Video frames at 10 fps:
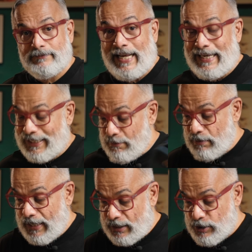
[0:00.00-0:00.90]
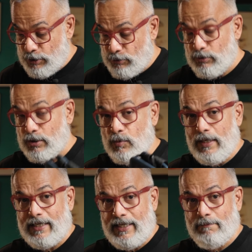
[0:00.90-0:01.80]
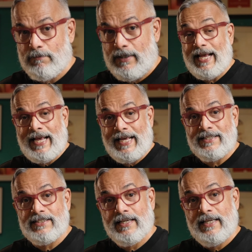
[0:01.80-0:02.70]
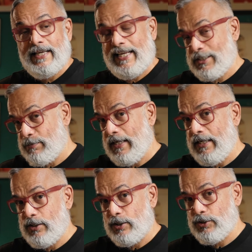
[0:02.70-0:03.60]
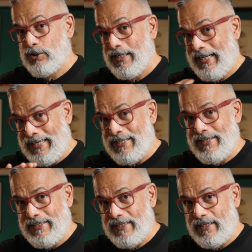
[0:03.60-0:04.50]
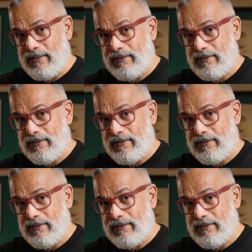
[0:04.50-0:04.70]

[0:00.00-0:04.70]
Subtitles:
and come back to you quickly and explain this in detail.